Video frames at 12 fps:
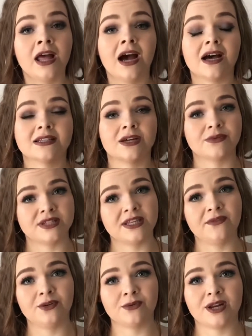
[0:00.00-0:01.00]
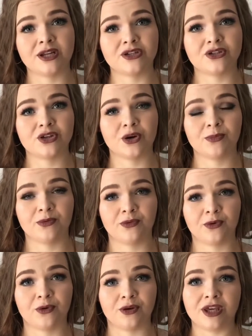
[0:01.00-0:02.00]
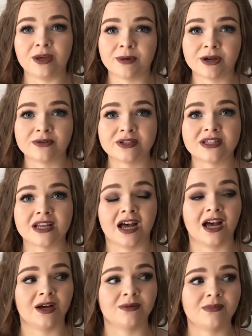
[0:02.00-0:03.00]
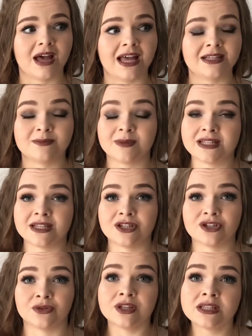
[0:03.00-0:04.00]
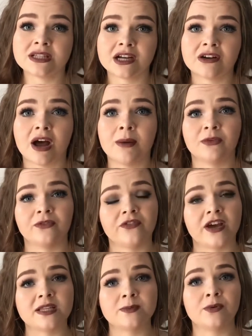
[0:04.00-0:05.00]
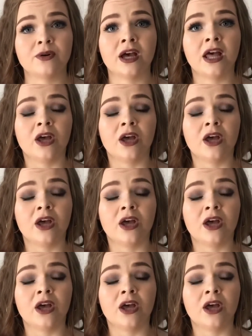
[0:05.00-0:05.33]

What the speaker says: as I received already some of your emails and messages on Instagram, on Facebook,